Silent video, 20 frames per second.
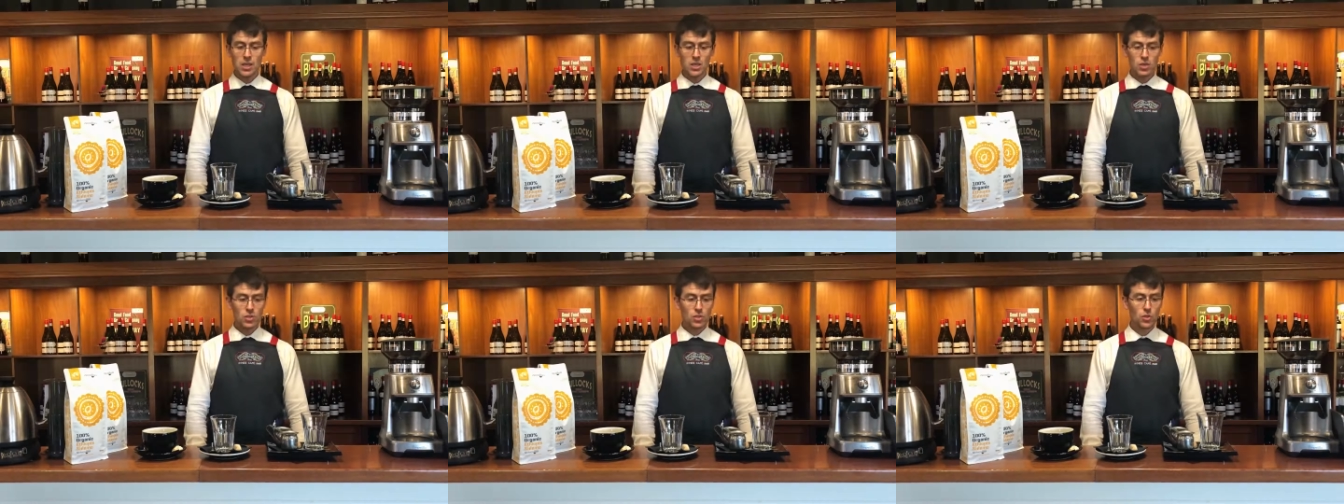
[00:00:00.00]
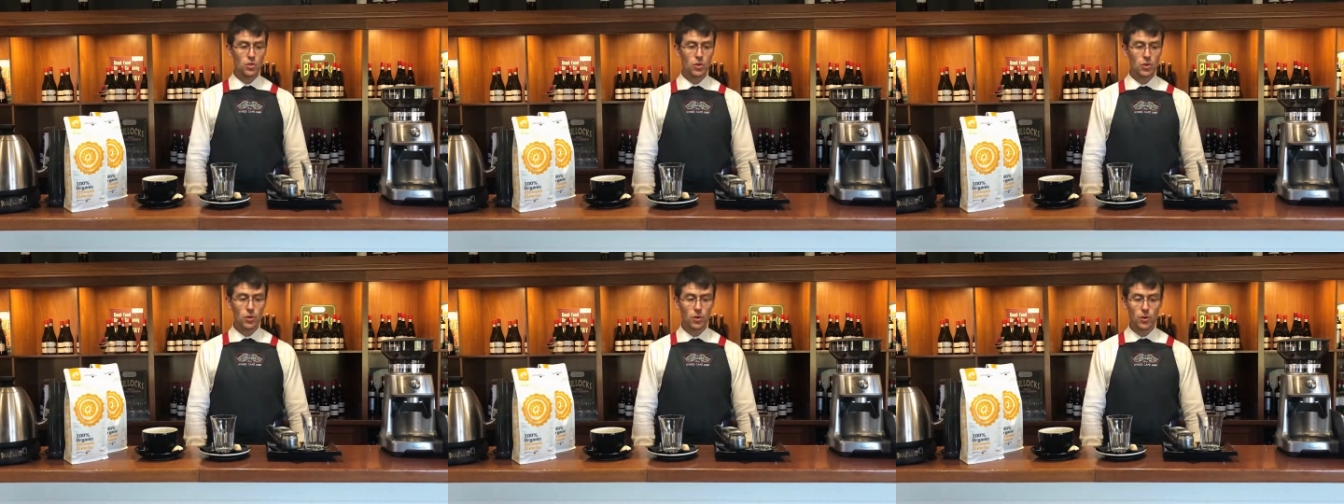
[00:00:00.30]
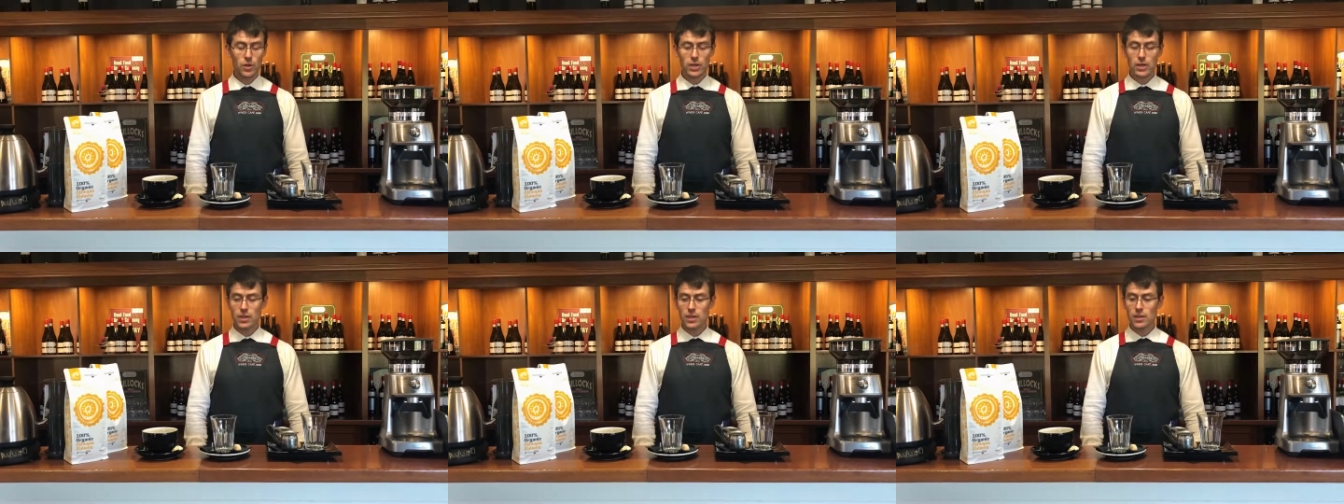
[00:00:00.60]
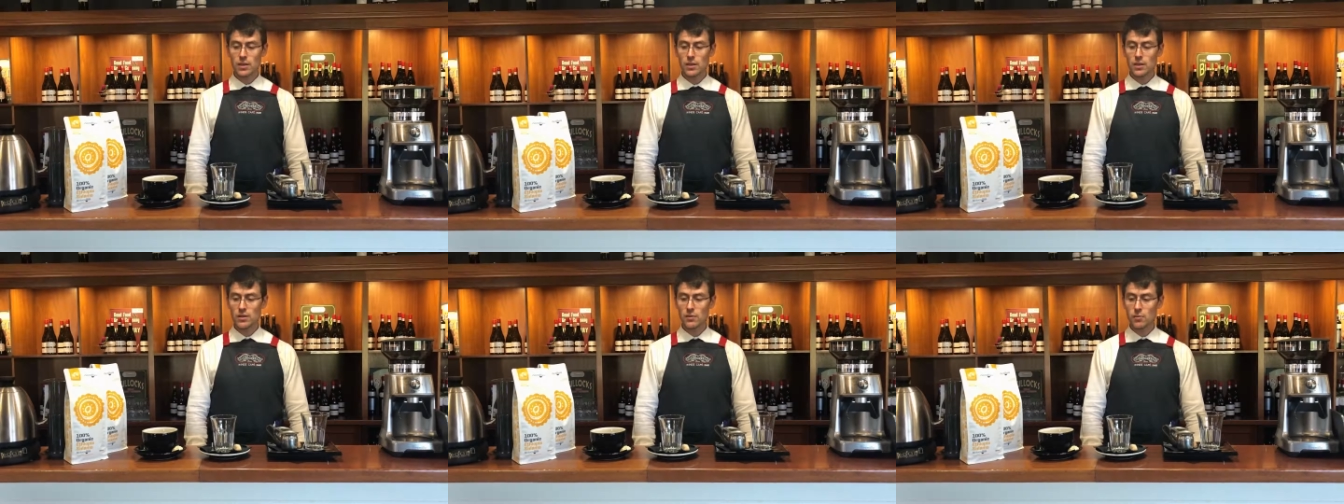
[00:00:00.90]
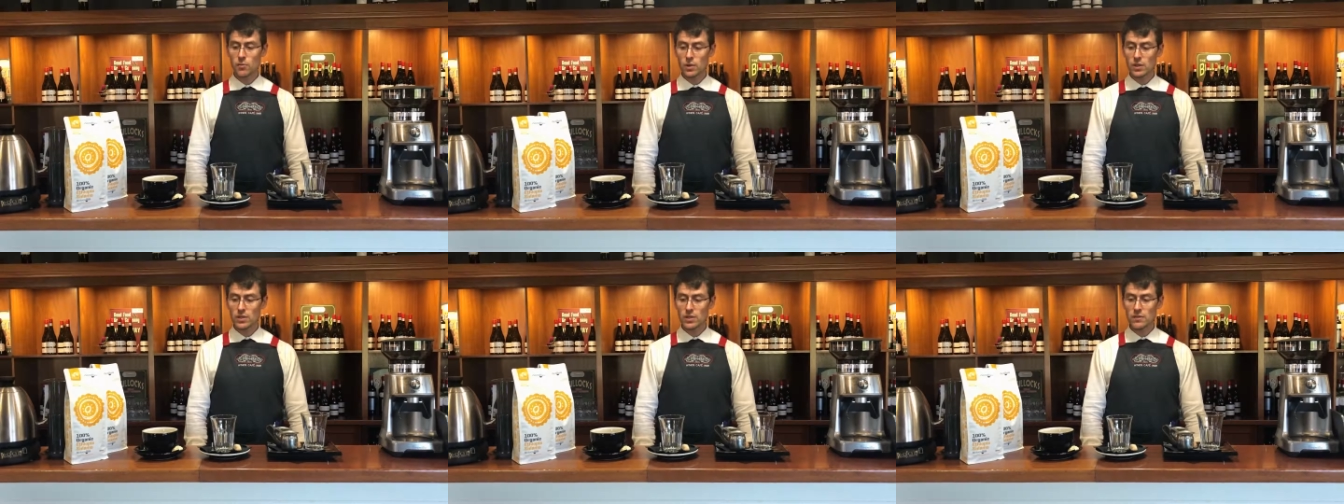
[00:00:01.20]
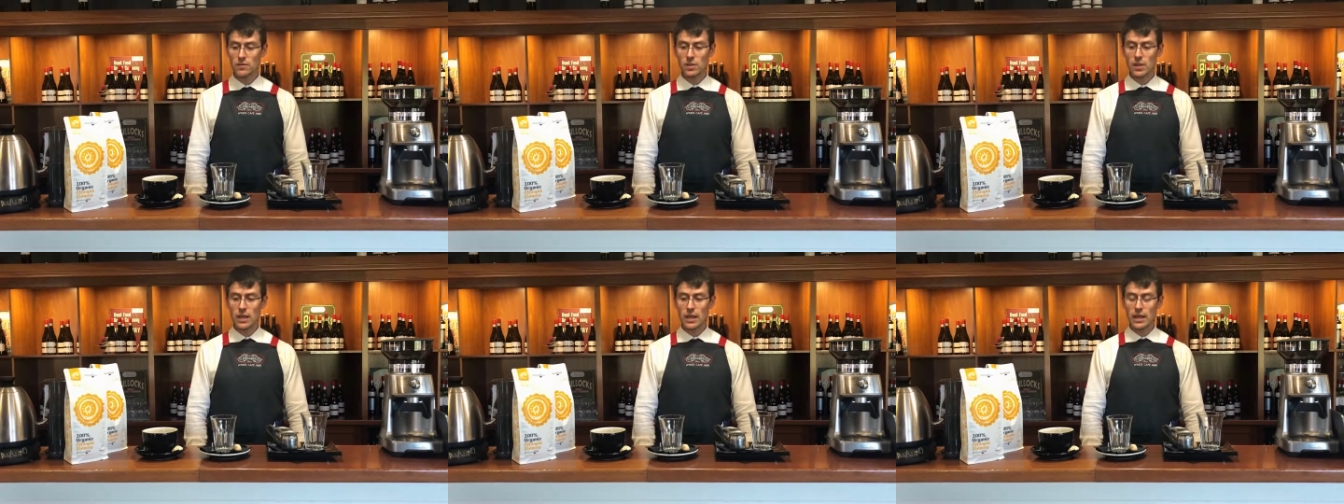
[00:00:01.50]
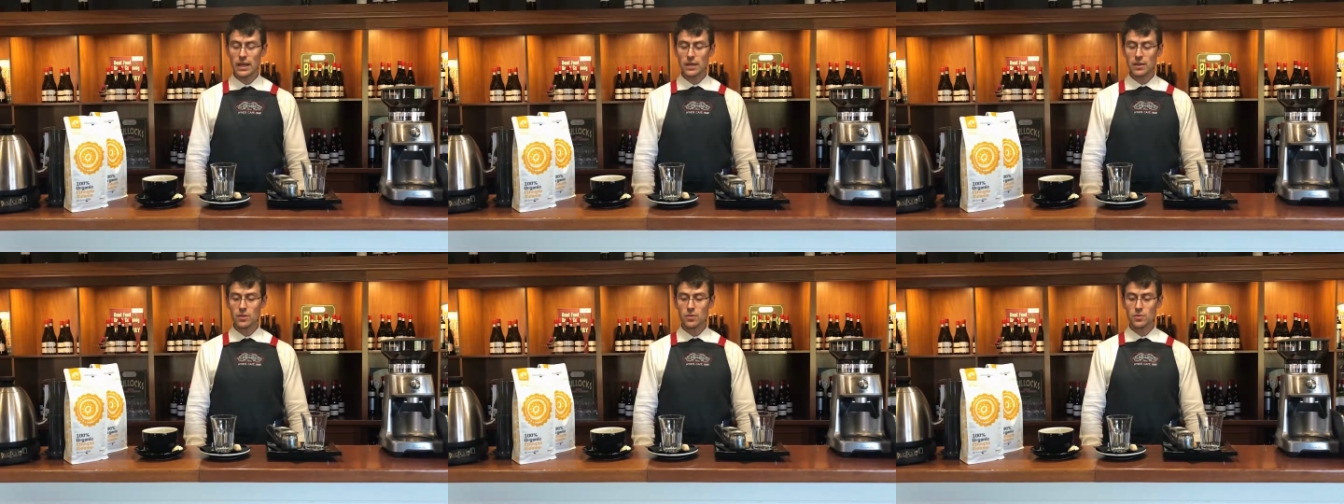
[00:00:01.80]
So what I would
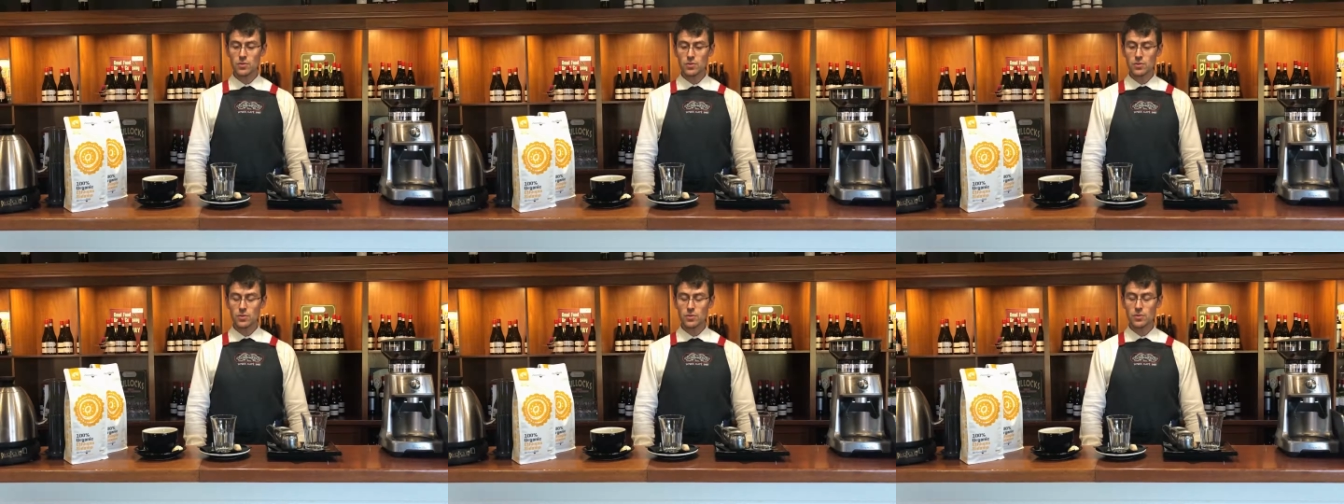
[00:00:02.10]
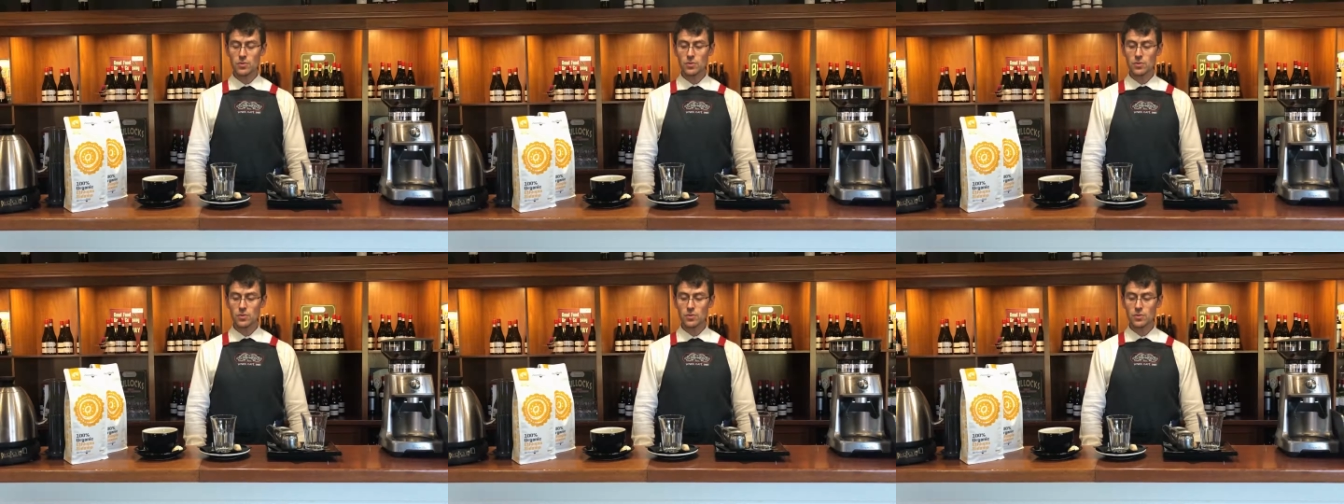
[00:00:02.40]
like to